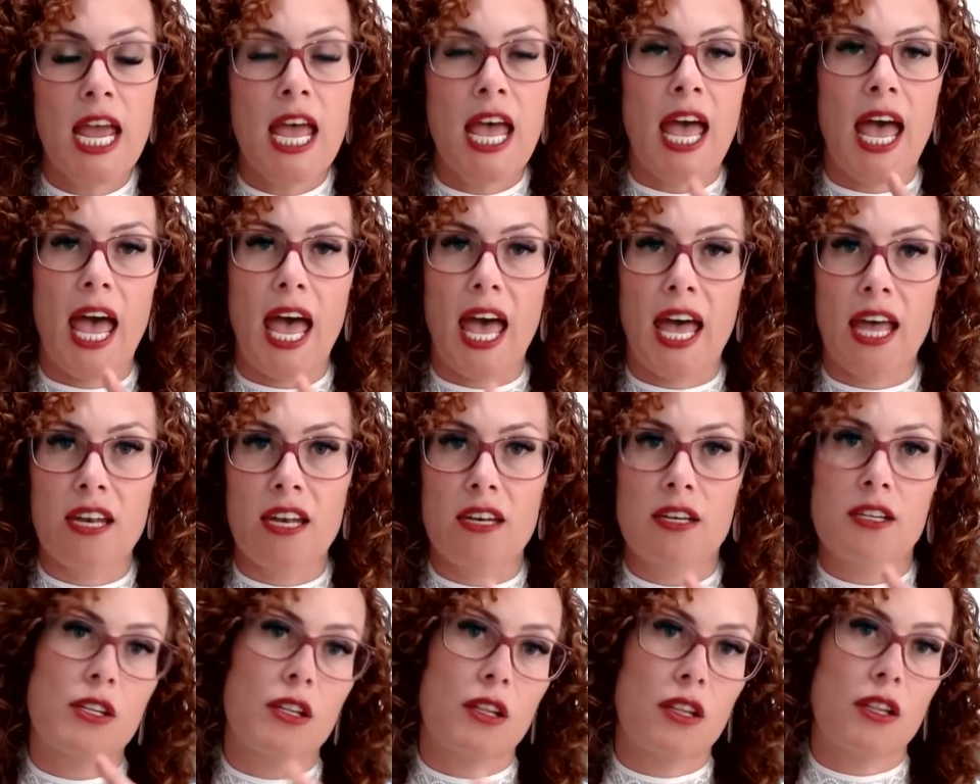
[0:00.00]

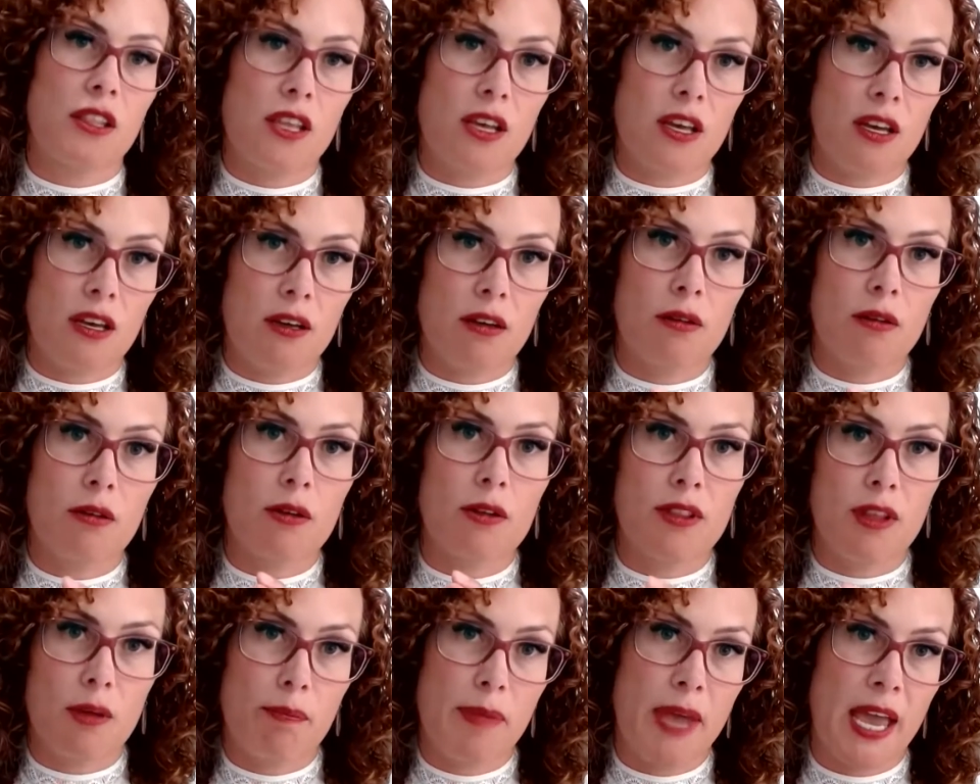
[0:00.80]
and the
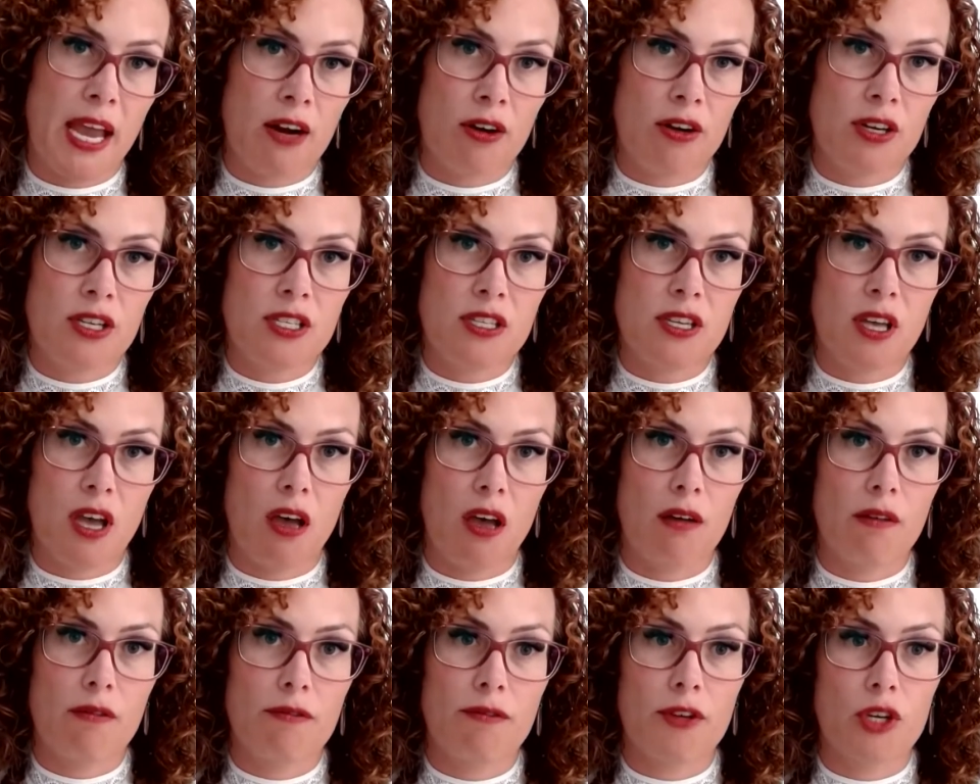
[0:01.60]
parents of
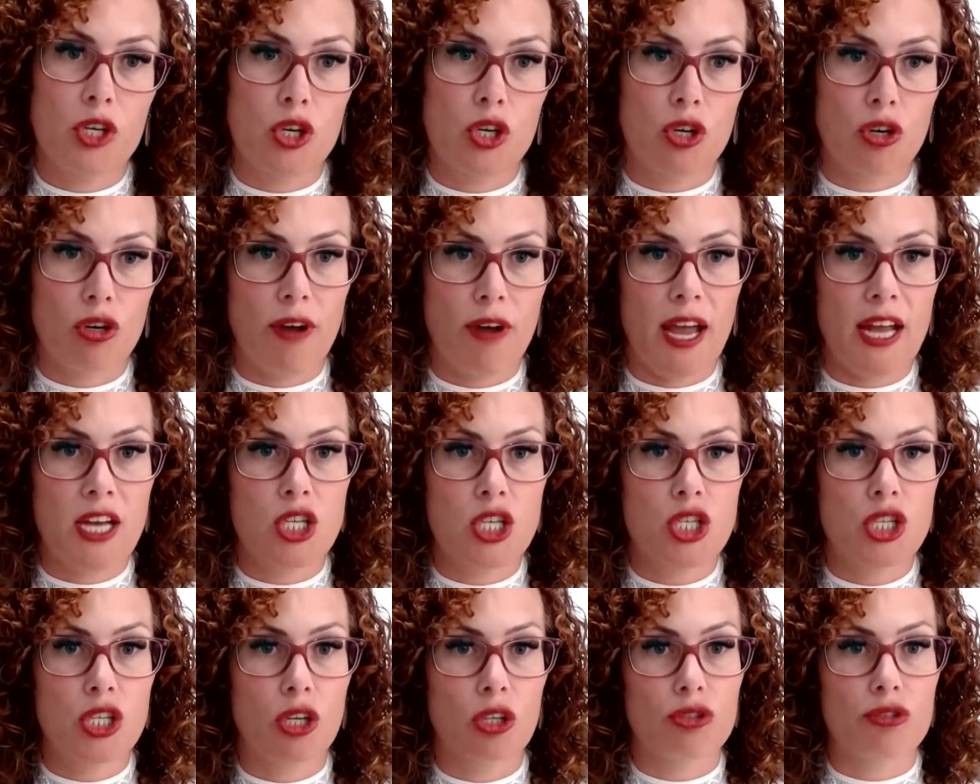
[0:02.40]
your
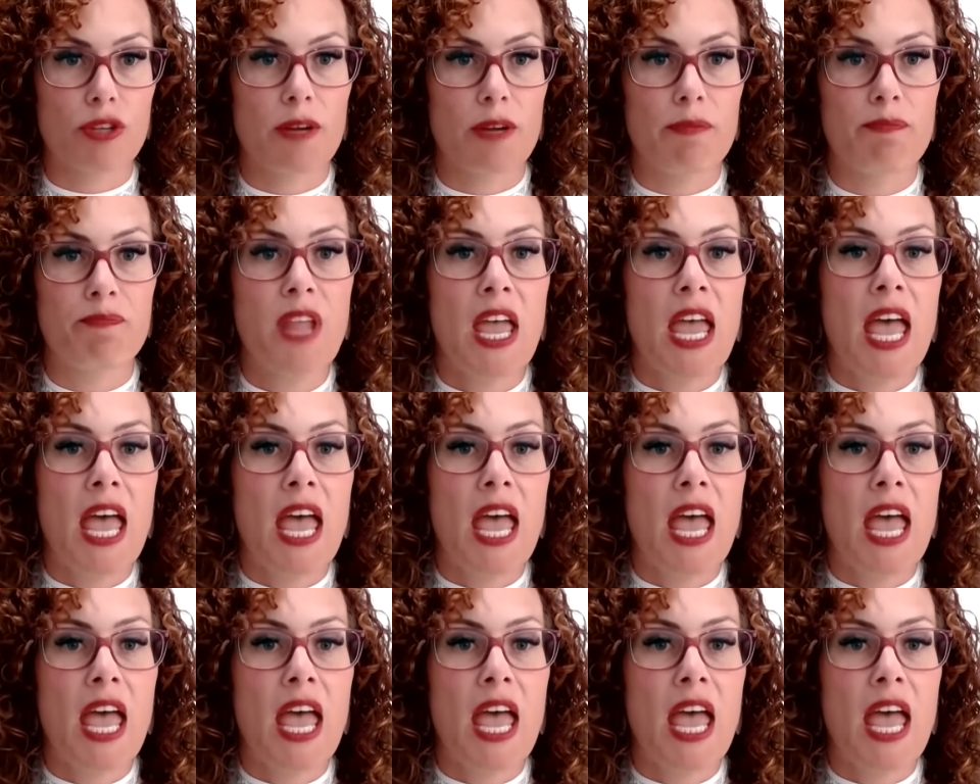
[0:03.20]
grandchildren.